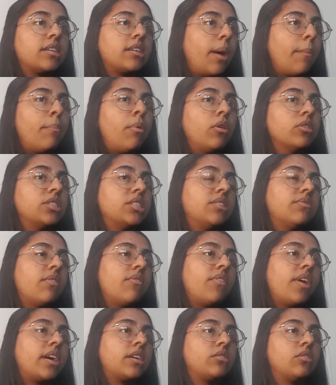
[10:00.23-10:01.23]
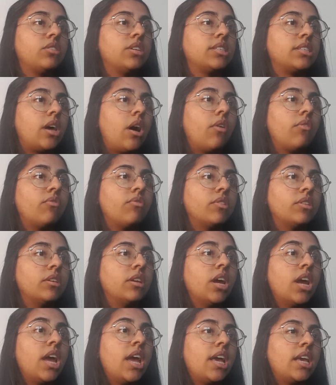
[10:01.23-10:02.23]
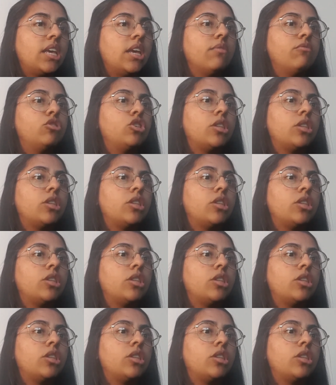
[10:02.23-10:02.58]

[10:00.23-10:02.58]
that positive effect on yourself, and gives you